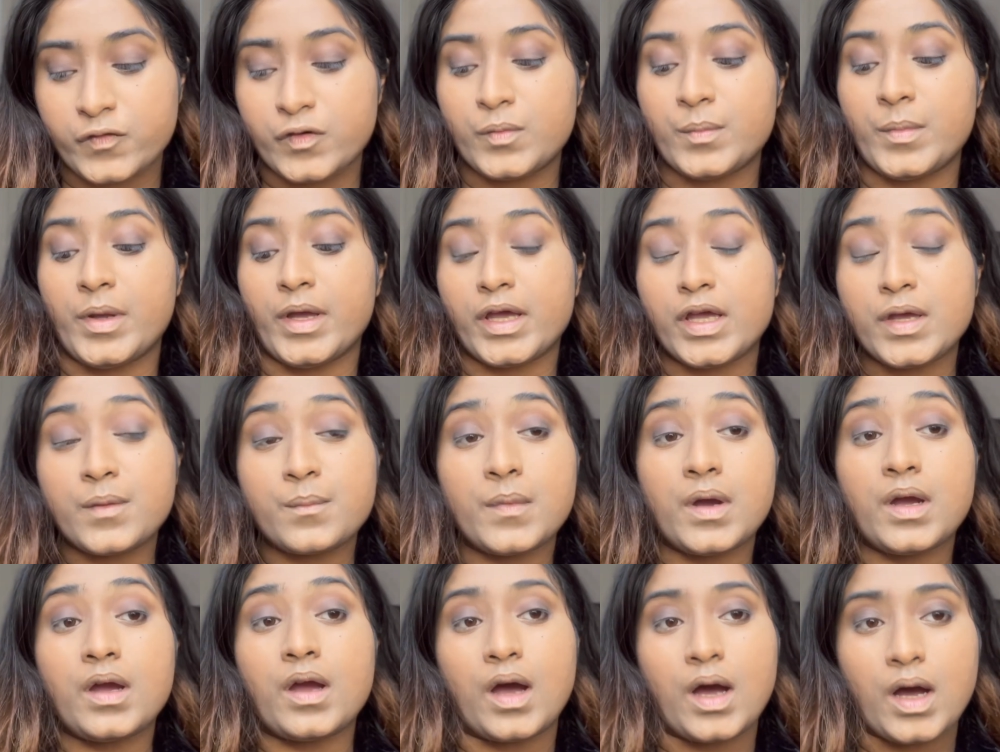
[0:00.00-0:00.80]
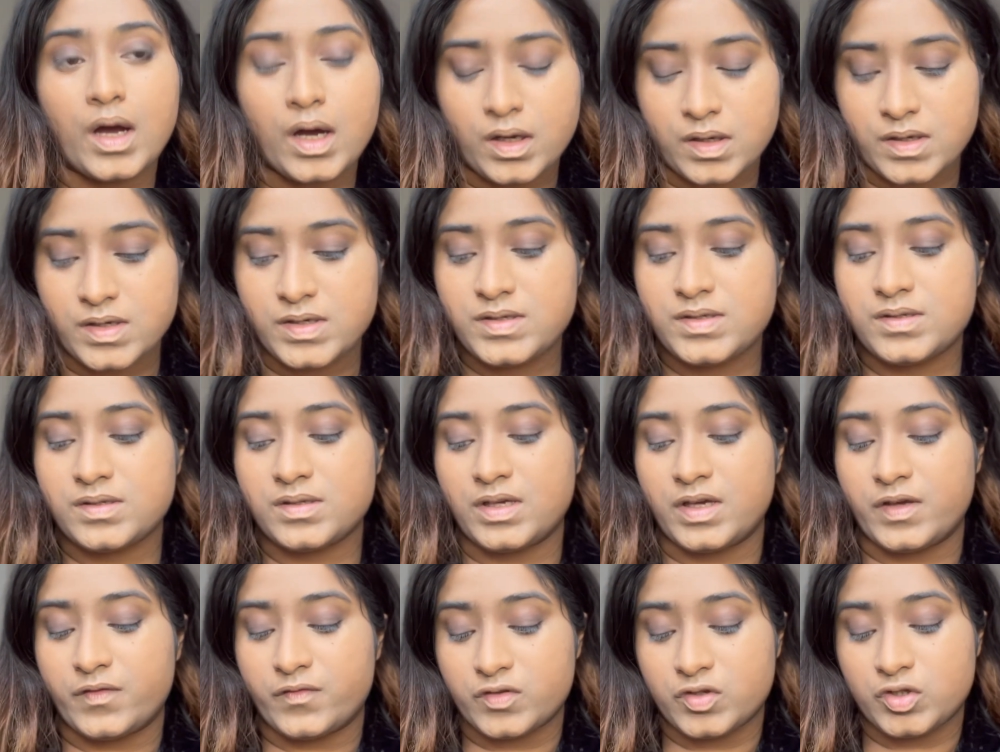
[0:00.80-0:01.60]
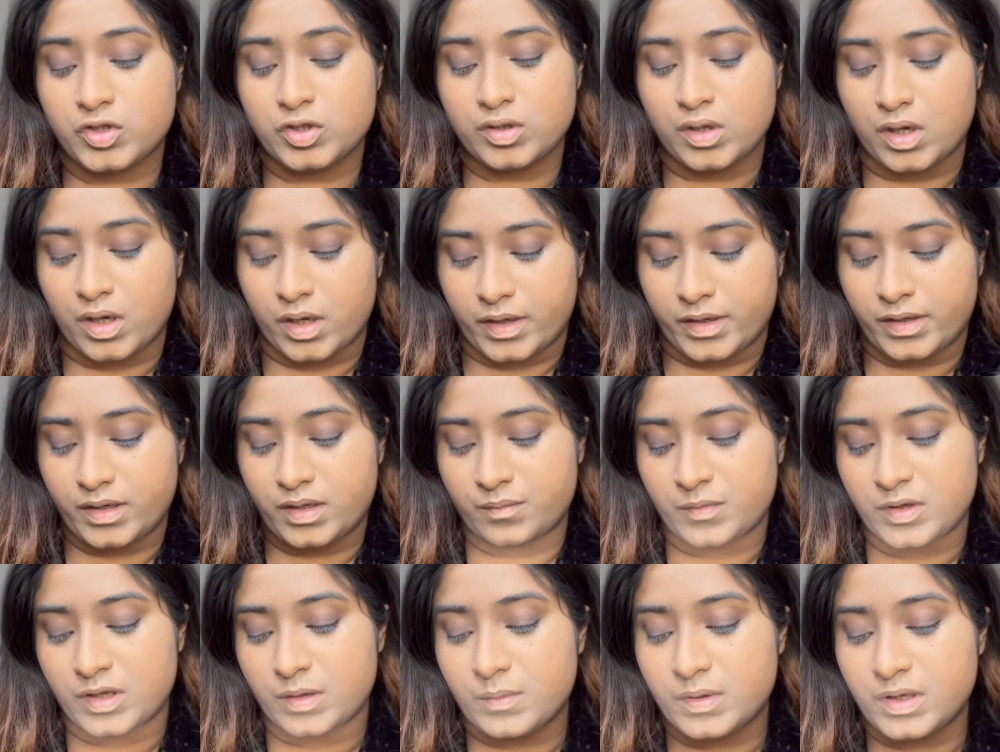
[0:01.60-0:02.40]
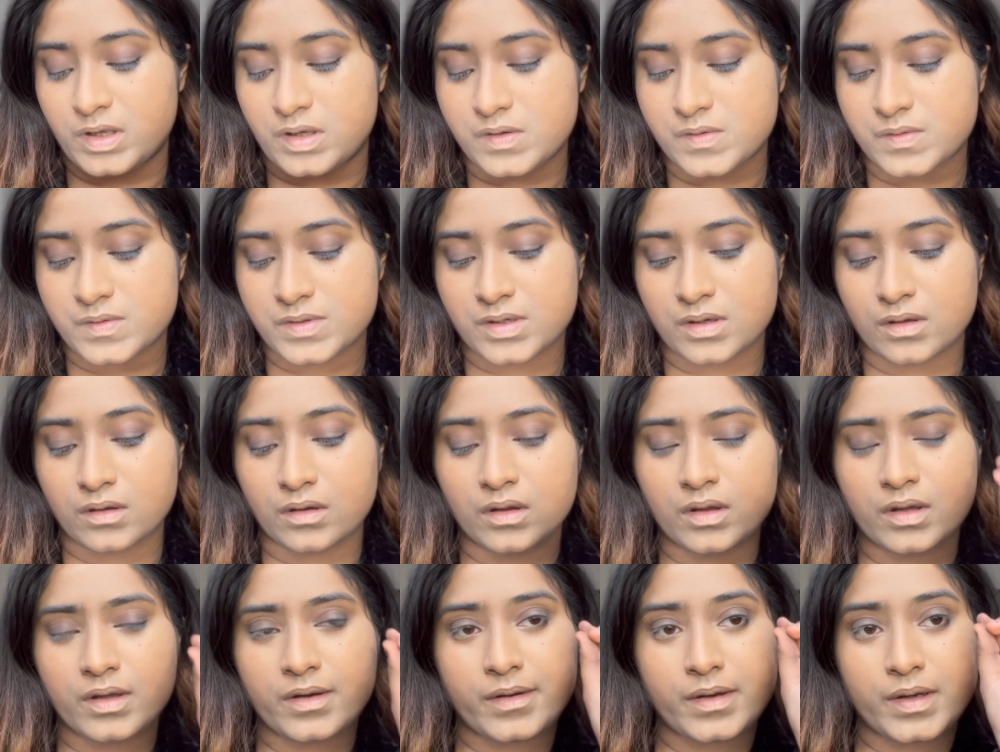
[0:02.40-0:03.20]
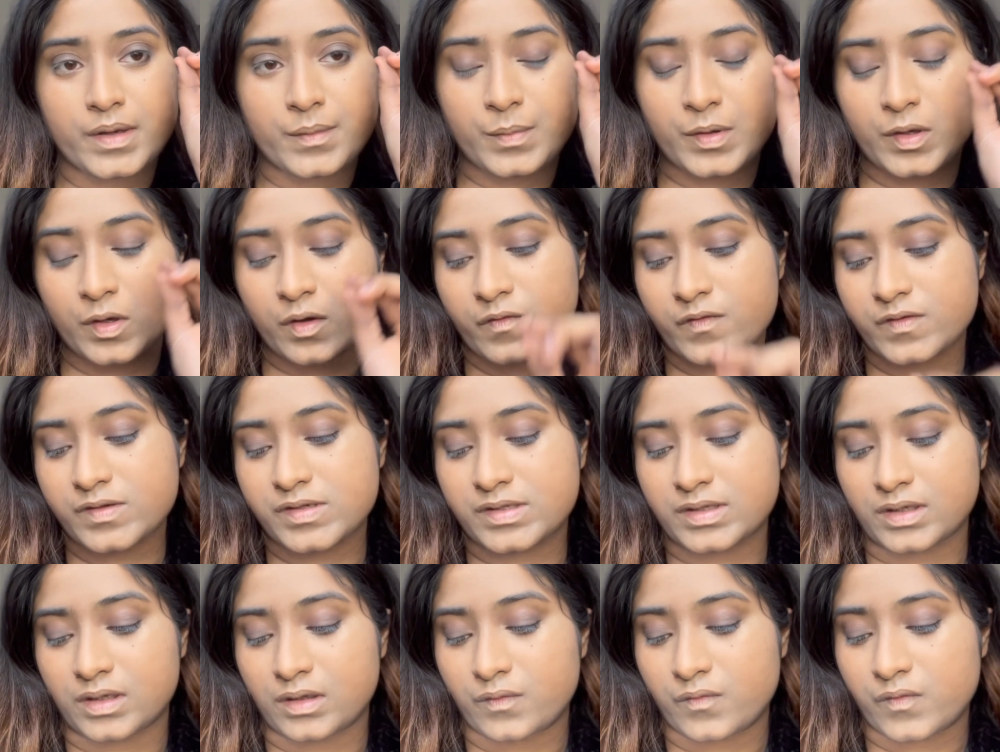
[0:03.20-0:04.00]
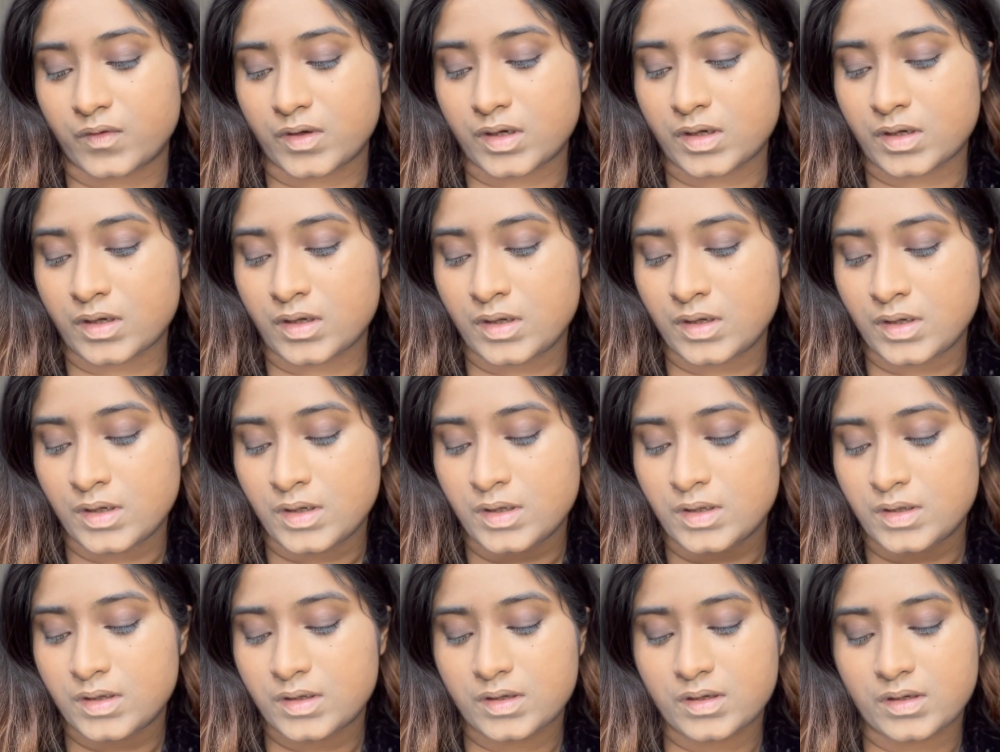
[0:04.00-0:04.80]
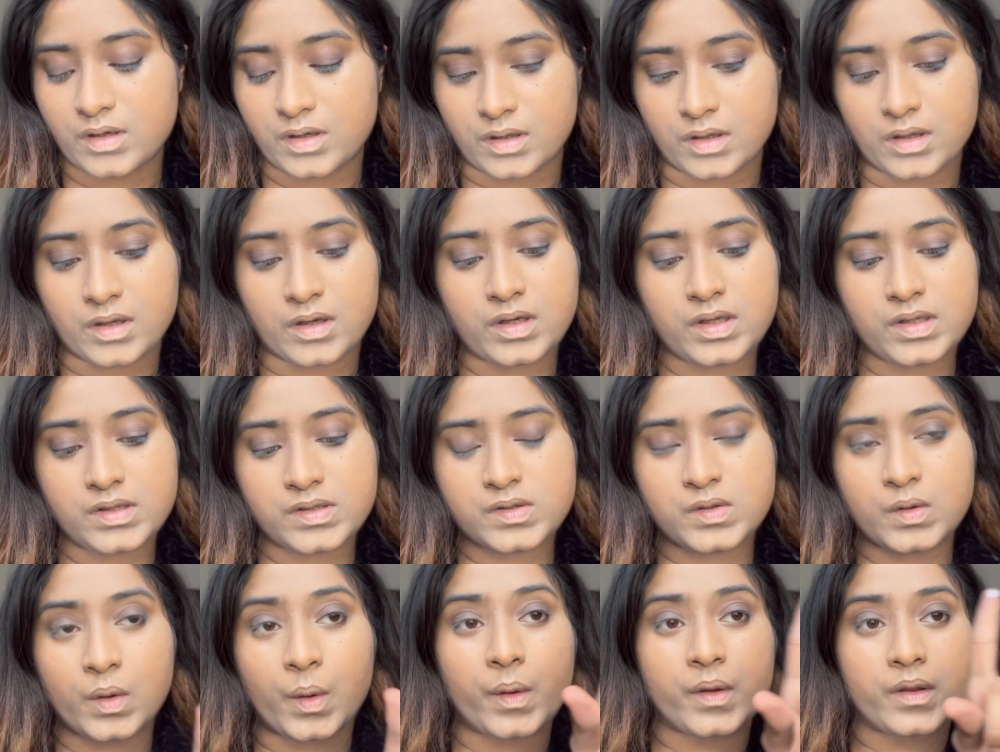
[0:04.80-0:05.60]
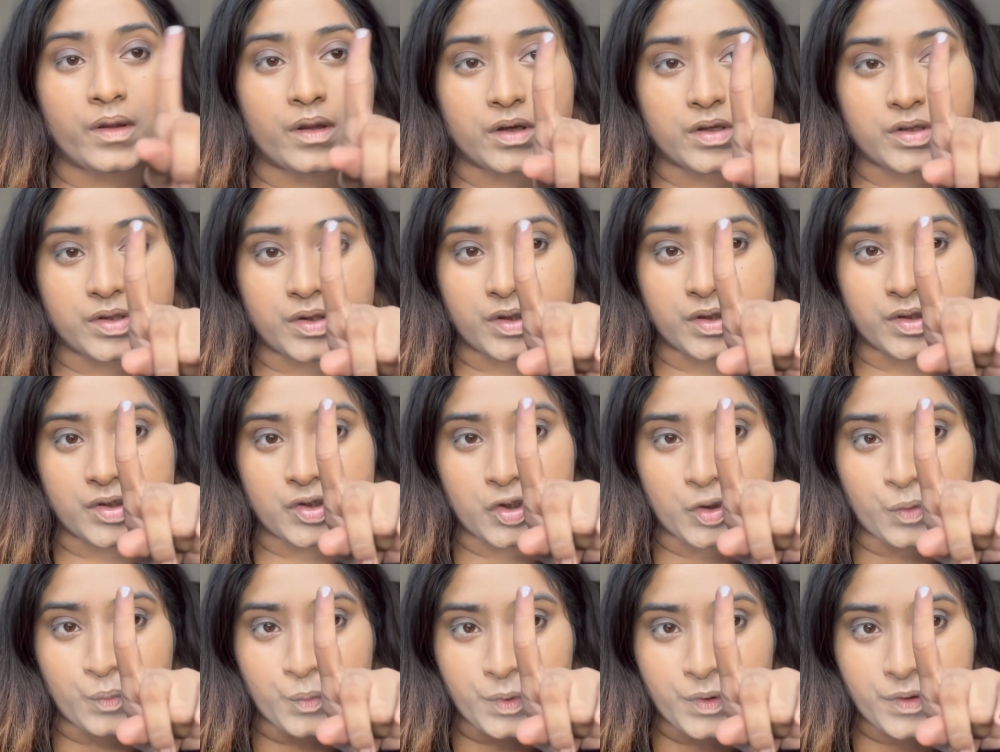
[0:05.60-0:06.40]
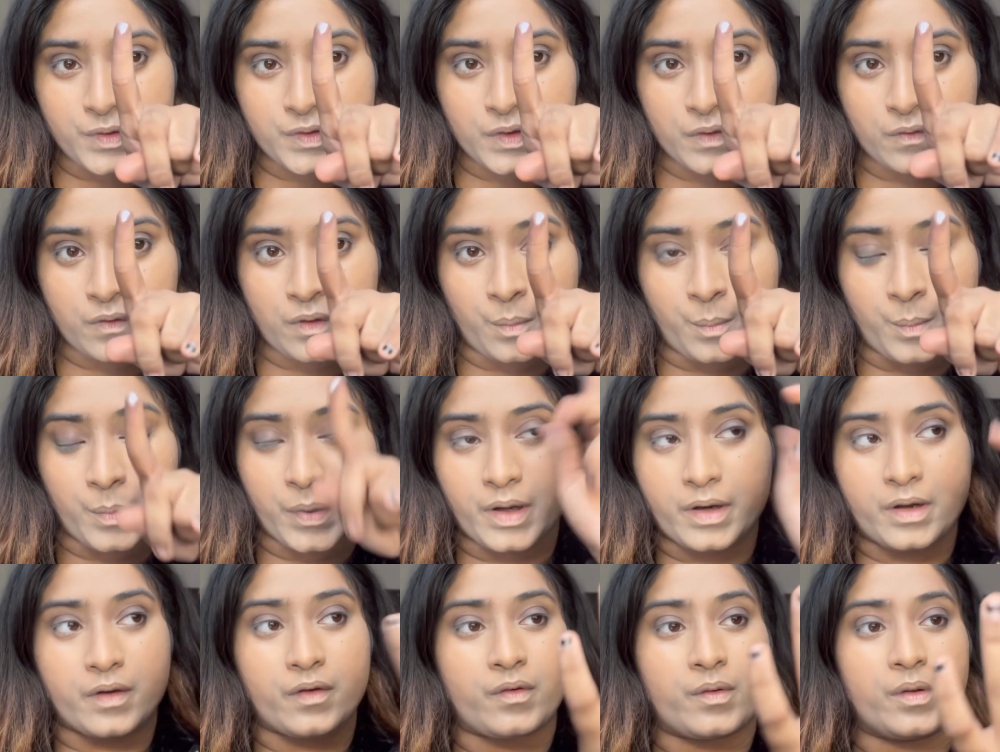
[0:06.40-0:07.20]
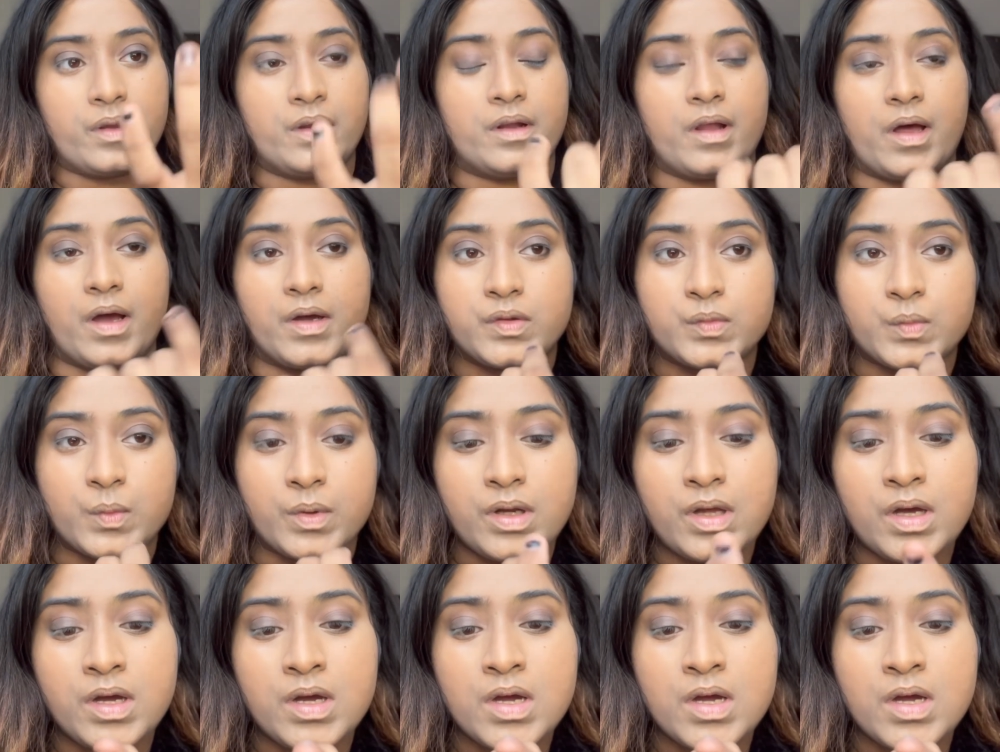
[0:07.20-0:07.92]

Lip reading: making my eyes even shine, I'm going to be using a little bit of a silver color. It's not the shimmery silver, but a really nice one.